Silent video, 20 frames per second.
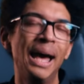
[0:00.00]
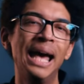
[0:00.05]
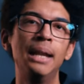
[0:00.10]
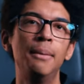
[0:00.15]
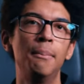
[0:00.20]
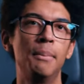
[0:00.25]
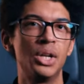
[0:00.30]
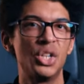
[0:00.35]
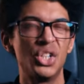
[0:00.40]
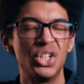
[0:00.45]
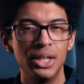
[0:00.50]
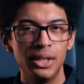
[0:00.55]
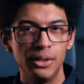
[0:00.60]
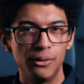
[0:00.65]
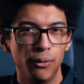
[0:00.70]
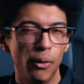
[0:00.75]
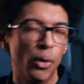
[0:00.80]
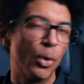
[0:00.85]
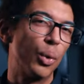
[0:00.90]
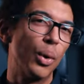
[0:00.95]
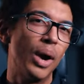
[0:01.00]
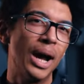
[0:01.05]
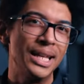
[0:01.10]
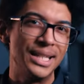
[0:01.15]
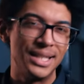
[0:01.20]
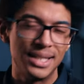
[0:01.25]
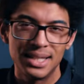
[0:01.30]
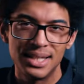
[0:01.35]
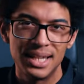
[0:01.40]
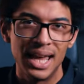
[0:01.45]
pen machines, for
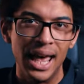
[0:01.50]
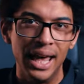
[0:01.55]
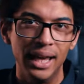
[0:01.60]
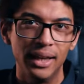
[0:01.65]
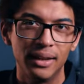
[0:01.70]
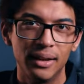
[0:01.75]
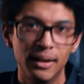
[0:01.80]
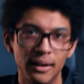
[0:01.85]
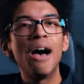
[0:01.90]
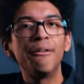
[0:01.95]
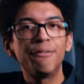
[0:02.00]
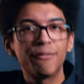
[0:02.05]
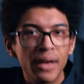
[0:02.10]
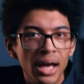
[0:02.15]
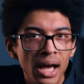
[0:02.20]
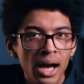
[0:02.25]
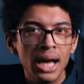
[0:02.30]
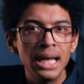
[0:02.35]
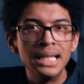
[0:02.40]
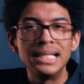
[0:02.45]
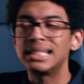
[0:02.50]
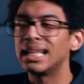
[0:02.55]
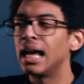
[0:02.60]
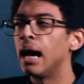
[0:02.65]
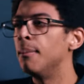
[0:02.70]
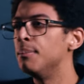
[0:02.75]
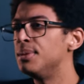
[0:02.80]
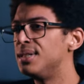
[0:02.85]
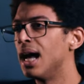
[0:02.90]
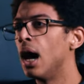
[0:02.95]
Christ's sake. FK Irons
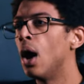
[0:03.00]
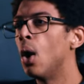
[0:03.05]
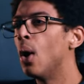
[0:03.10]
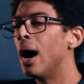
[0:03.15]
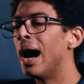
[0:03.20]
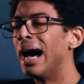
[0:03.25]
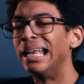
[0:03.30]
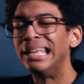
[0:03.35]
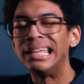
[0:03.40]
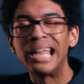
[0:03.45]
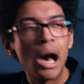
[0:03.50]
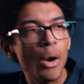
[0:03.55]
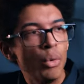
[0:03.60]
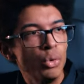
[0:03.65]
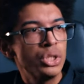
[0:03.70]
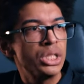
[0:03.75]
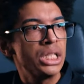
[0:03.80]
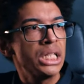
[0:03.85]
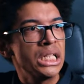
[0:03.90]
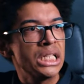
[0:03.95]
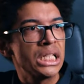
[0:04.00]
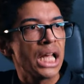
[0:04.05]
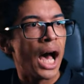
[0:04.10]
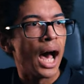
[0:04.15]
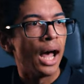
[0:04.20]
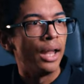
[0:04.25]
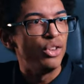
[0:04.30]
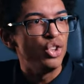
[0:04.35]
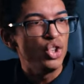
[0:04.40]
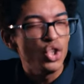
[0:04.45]
comes out, announces
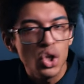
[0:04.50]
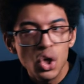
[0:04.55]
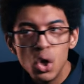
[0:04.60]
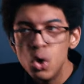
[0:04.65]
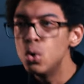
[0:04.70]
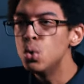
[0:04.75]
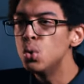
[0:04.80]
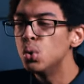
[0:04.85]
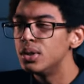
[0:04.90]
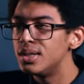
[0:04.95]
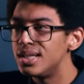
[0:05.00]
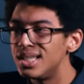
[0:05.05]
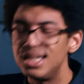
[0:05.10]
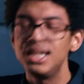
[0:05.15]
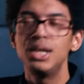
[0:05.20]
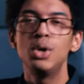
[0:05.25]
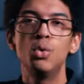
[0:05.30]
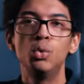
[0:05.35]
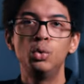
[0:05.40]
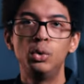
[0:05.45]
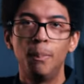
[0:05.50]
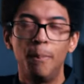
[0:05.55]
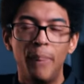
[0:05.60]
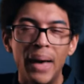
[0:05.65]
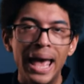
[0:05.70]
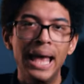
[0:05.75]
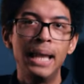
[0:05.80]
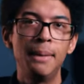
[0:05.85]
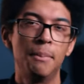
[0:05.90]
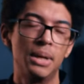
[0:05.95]
a new sealed
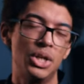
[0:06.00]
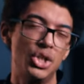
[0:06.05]
pen